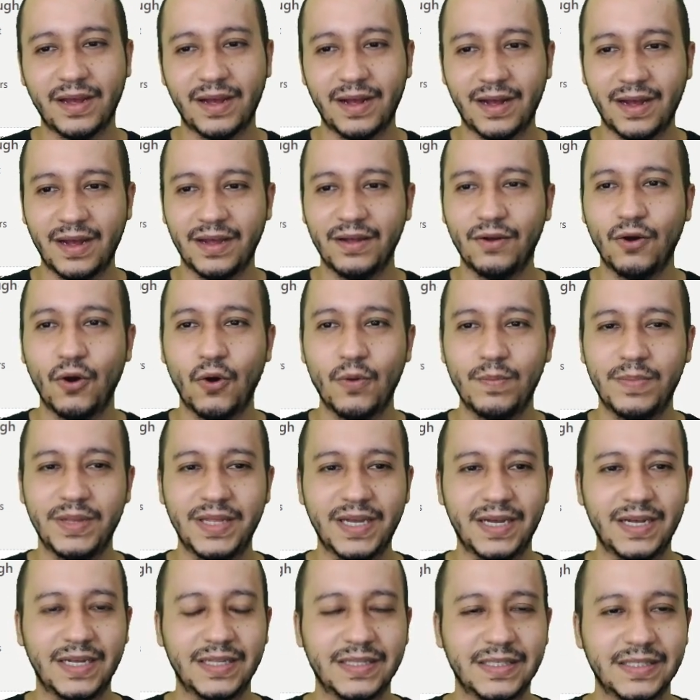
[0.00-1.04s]
I hope
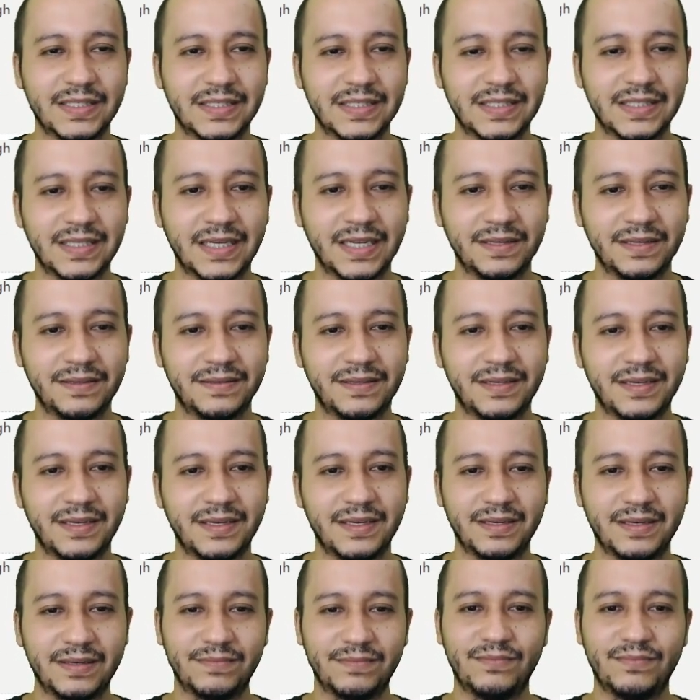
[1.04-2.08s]
that and
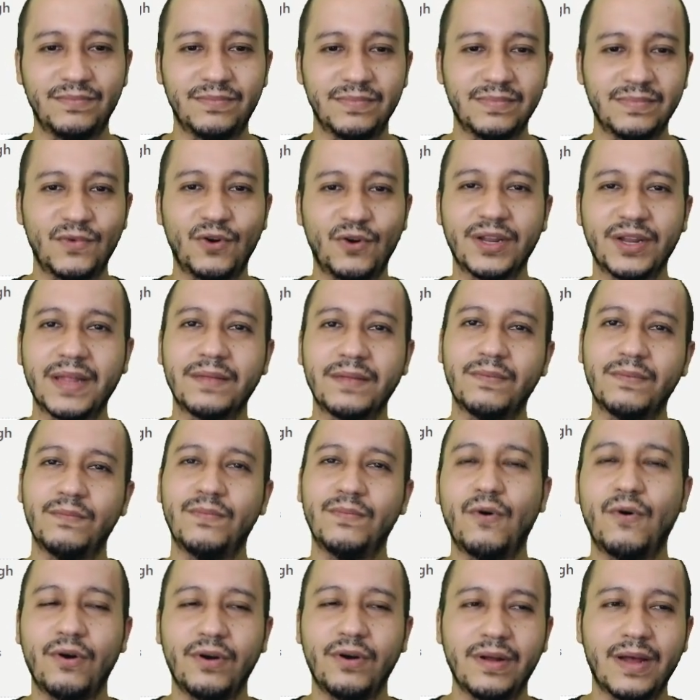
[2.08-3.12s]
the more that
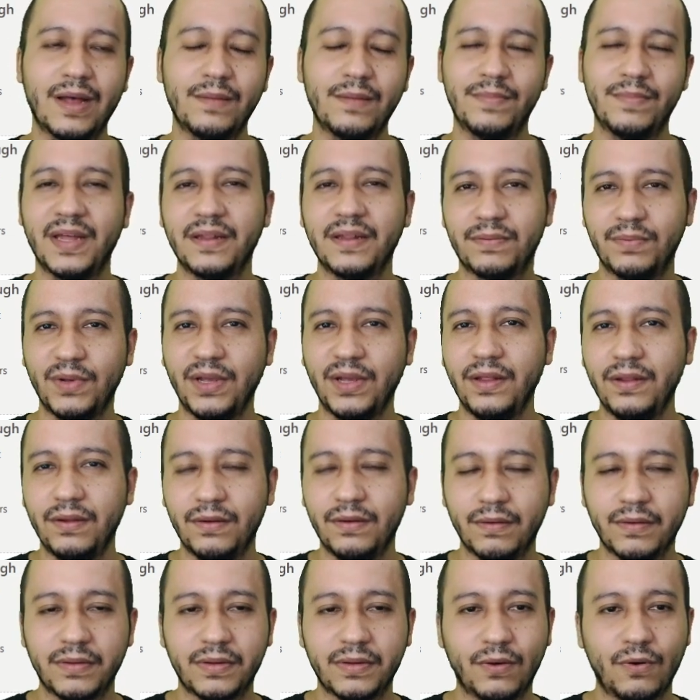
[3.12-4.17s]
more advanced
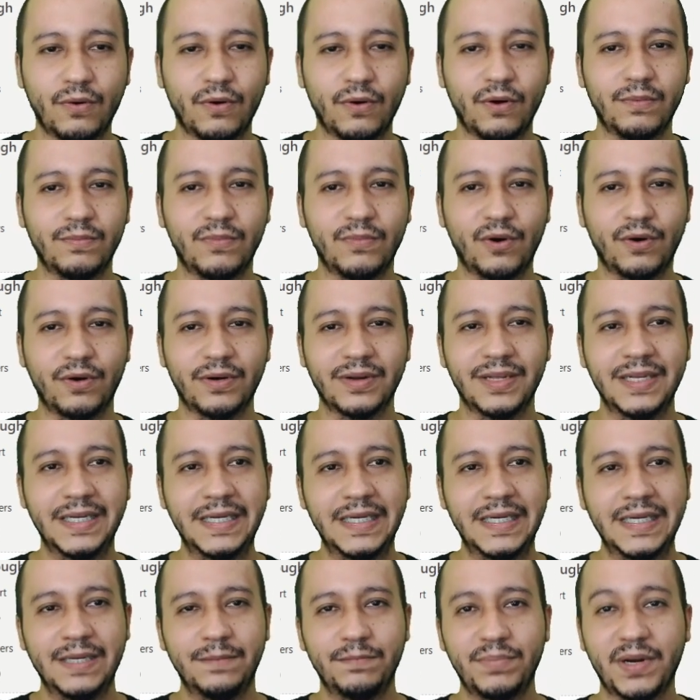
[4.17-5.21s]
videos or more
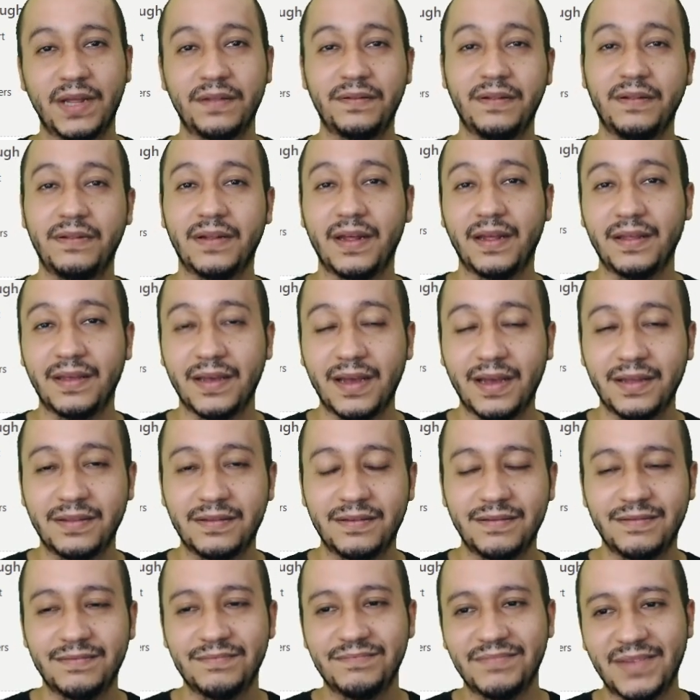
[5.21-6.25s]
practice I get,
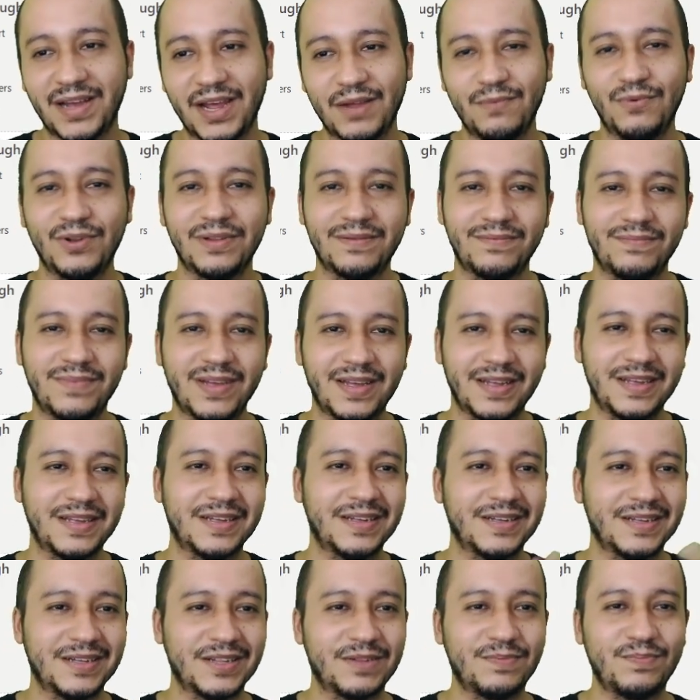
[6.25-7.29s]
I will
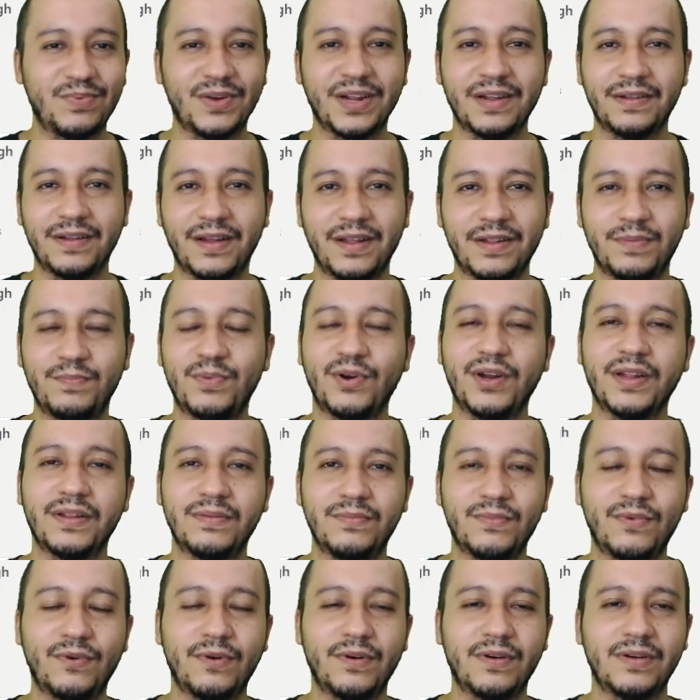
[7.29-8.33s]
uh, express express
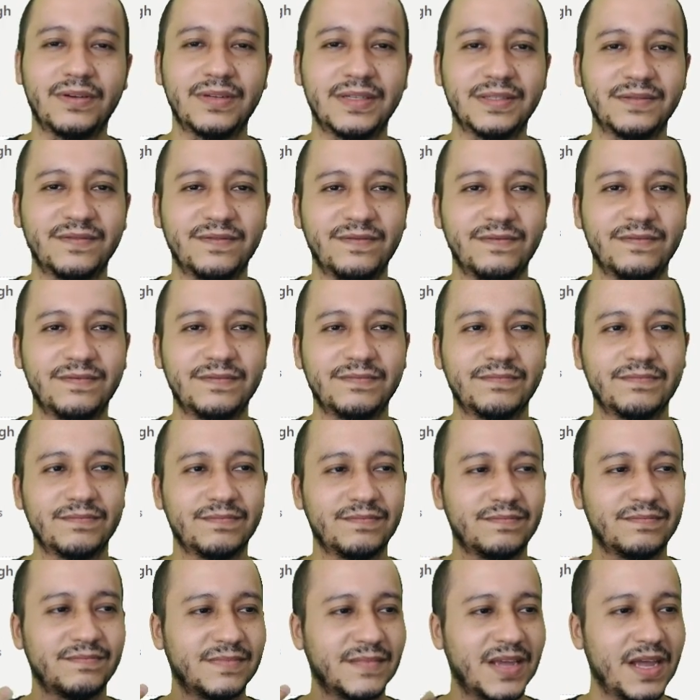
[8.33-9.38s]
more. Uh,
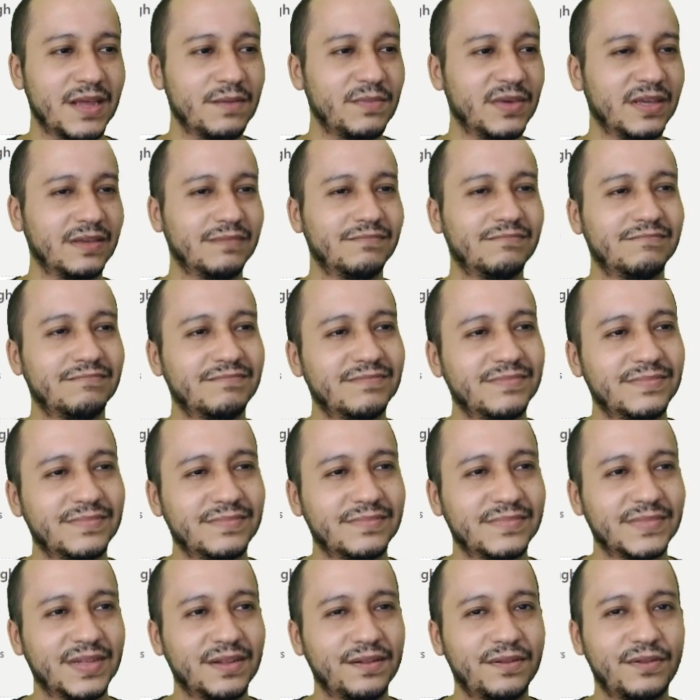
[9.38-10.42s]
I mean,
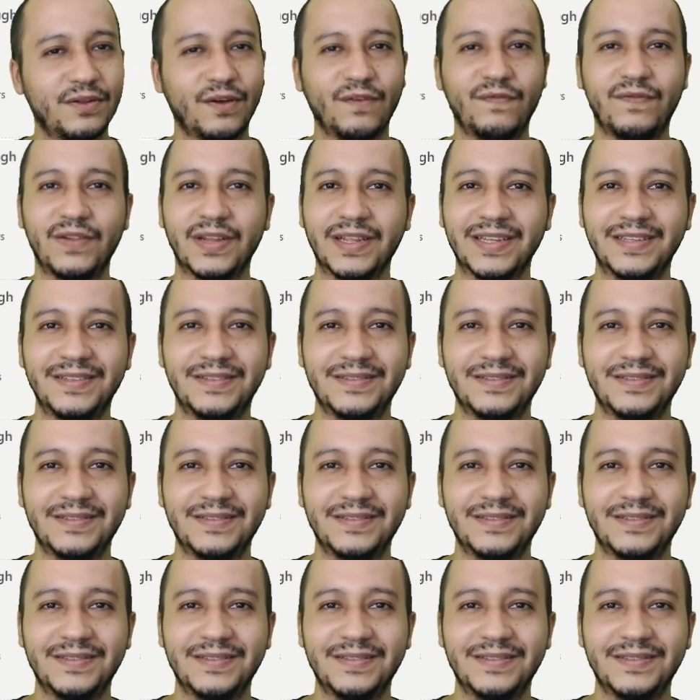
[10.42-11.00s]
softly.